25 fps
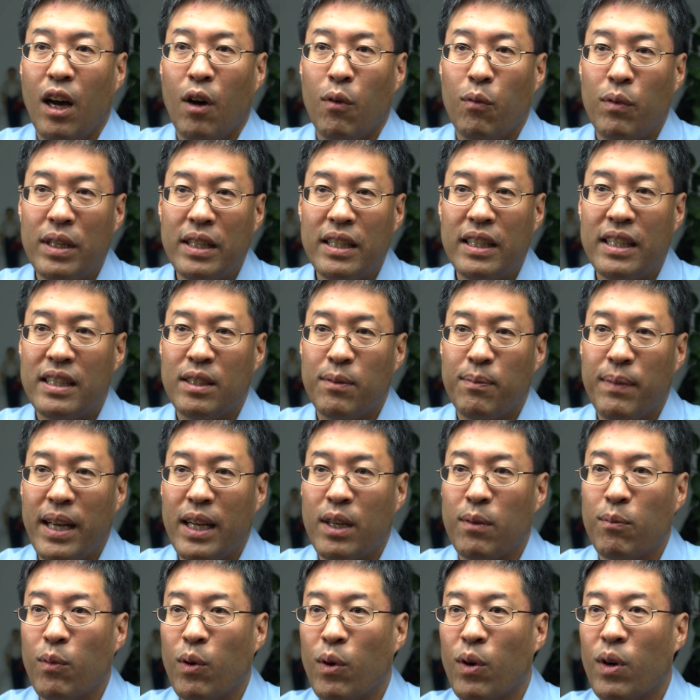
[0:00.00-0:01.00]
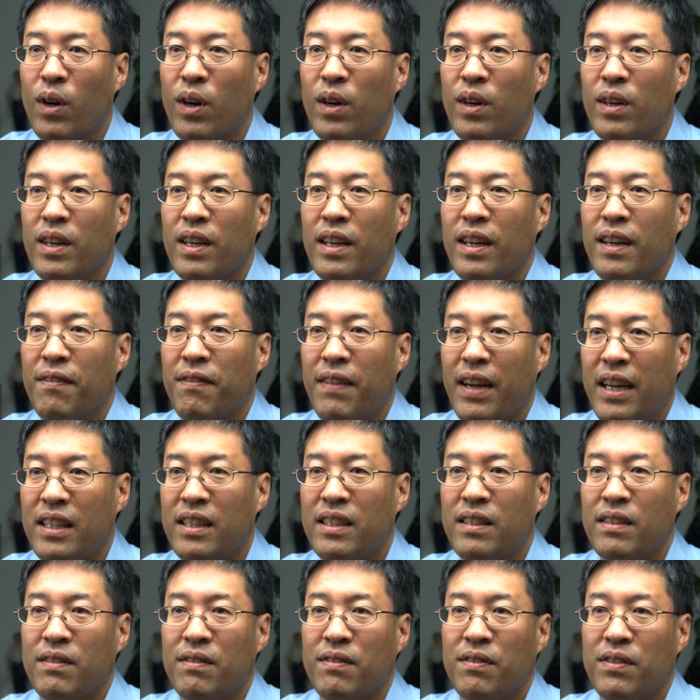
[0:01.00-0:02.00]
We need to make more
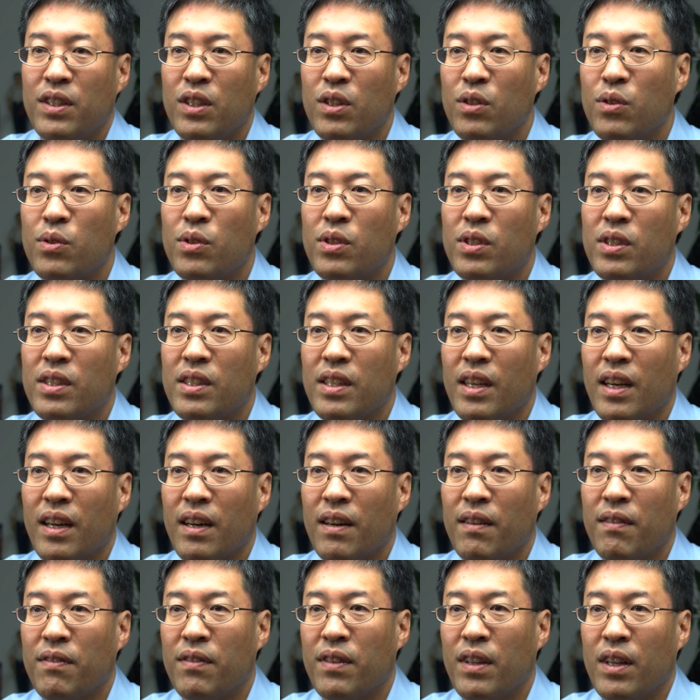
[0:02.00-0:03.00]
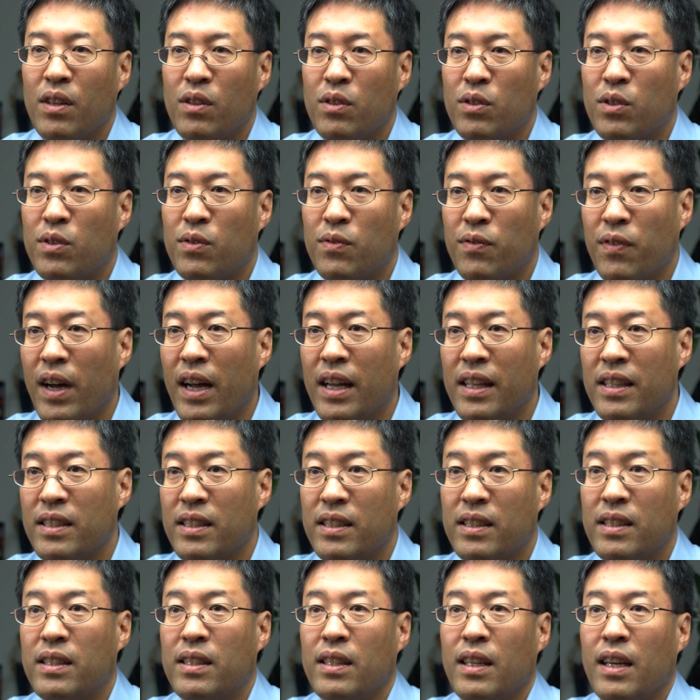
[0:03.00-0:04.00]
effective use of those
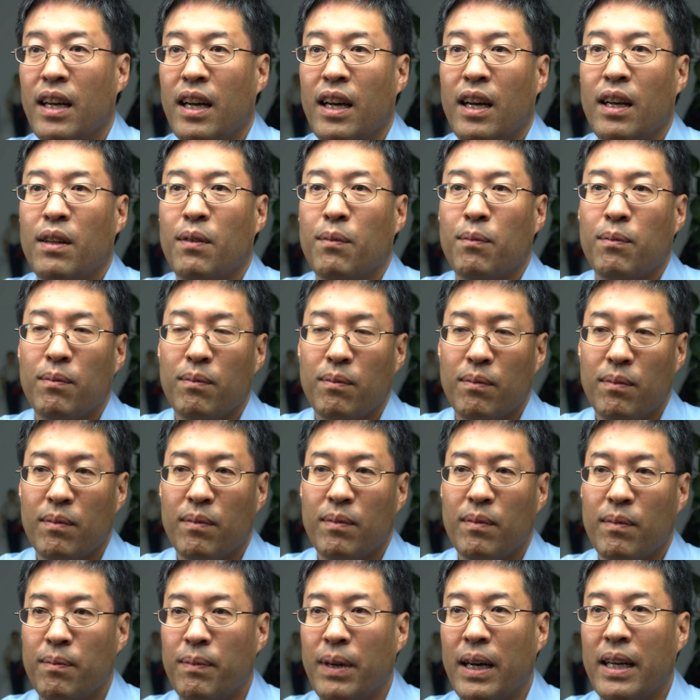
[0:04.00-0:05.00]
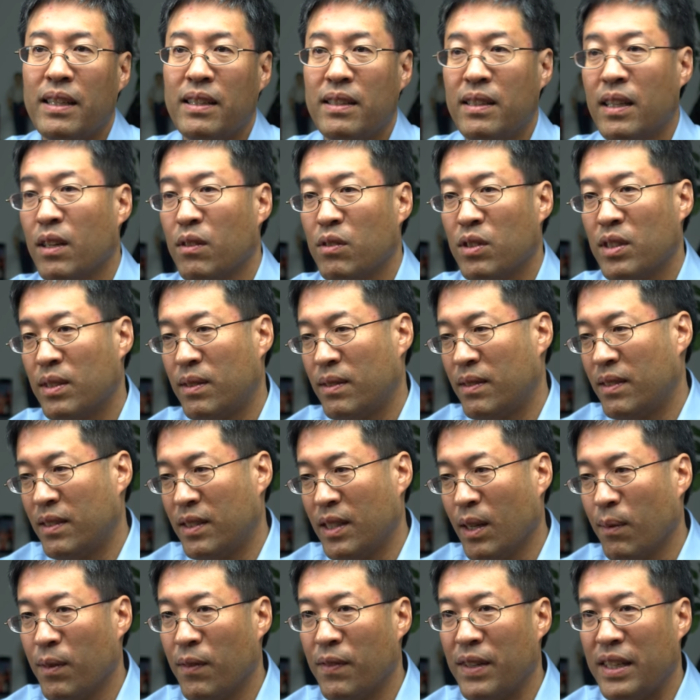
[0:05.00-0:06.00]
funds. But you know,
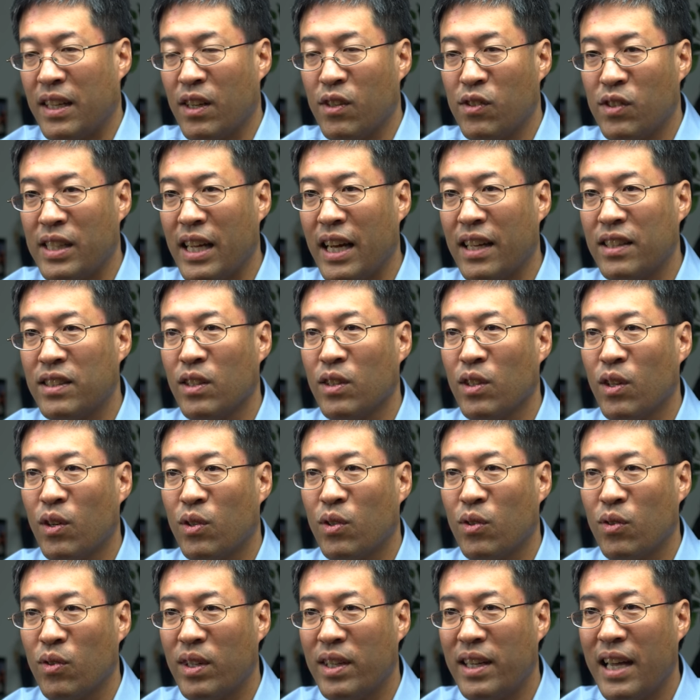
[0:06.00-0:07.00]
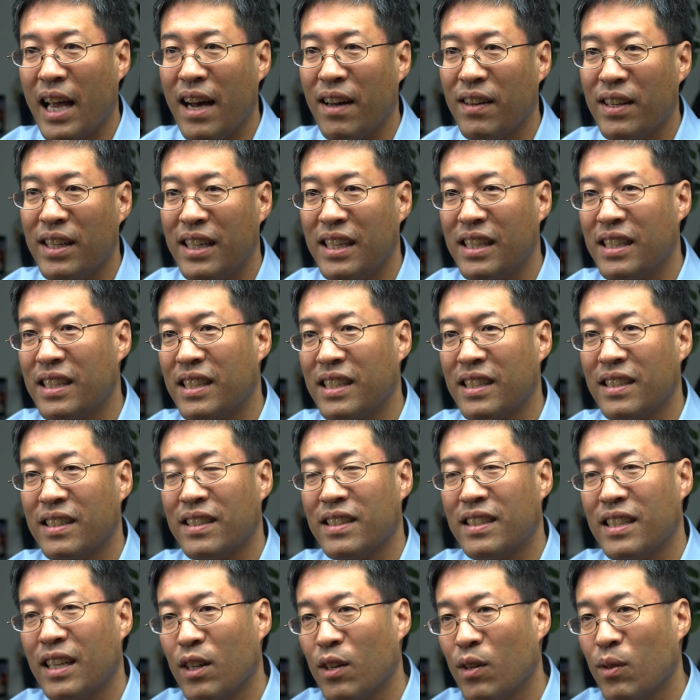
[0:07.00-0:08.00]
some of it goes down to local counties, and
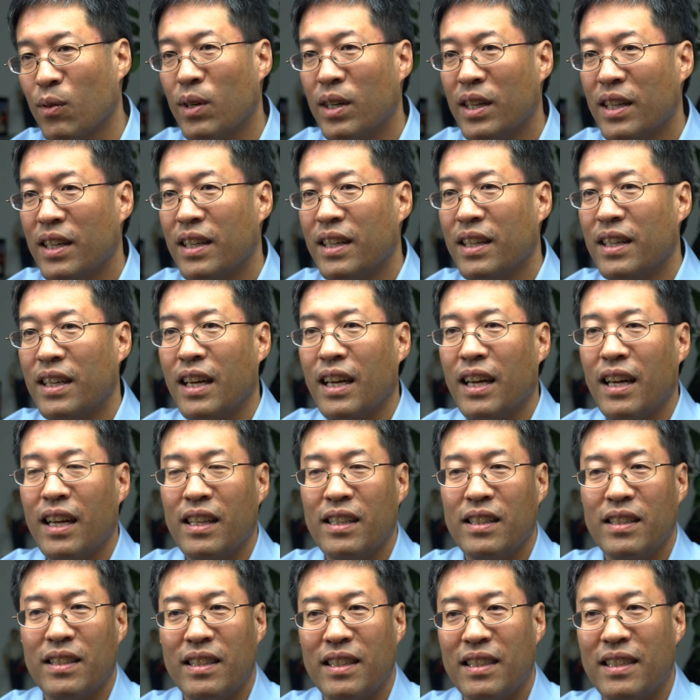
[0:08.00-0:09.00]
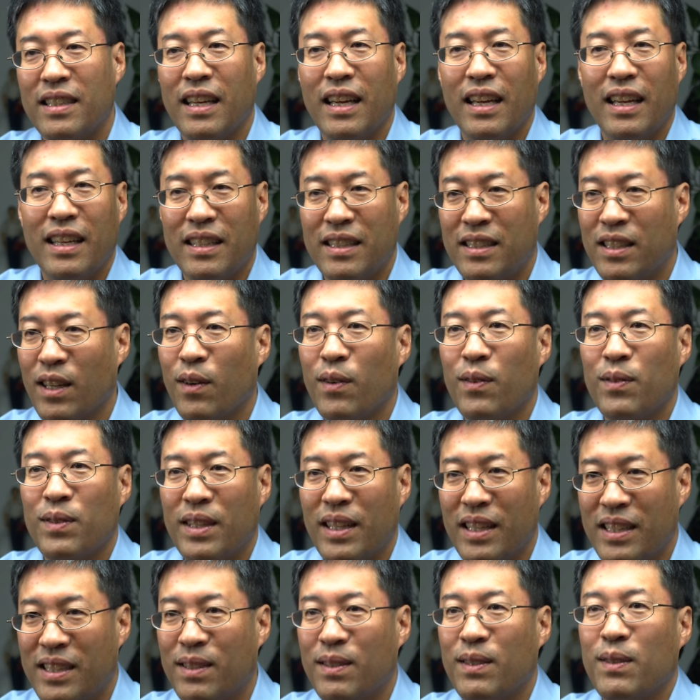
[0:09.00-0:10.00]
so
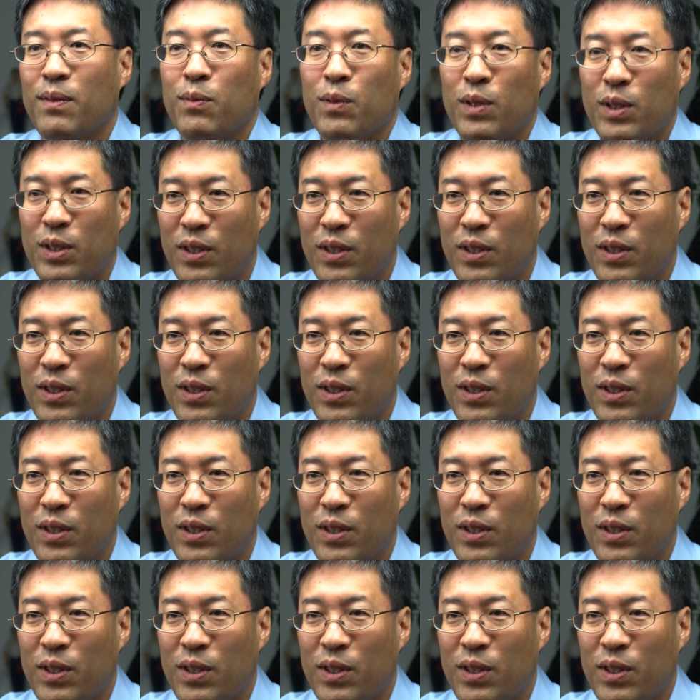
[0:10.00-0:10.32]
we're